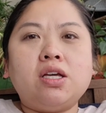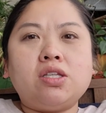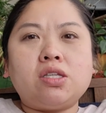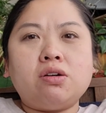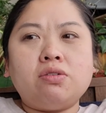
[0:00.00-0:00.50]

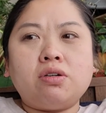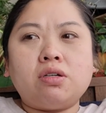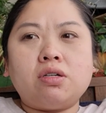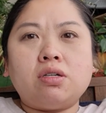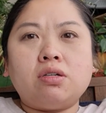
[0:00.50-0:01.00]
So
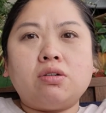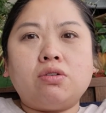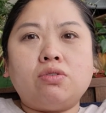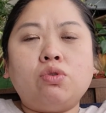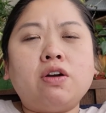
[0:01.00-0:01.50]

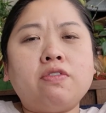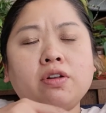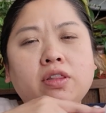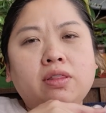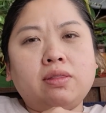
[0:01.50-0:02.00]

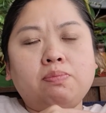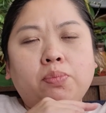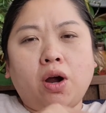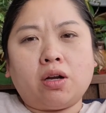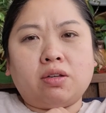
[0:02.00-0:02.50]
whoever
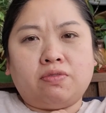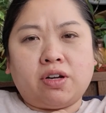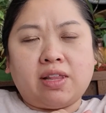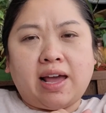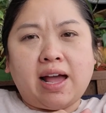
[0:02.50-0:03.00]
parked in
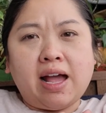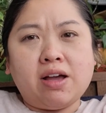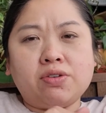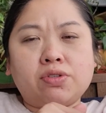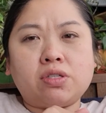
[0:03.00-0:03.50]
front of the
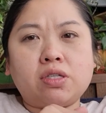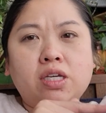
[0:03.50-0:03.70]
house,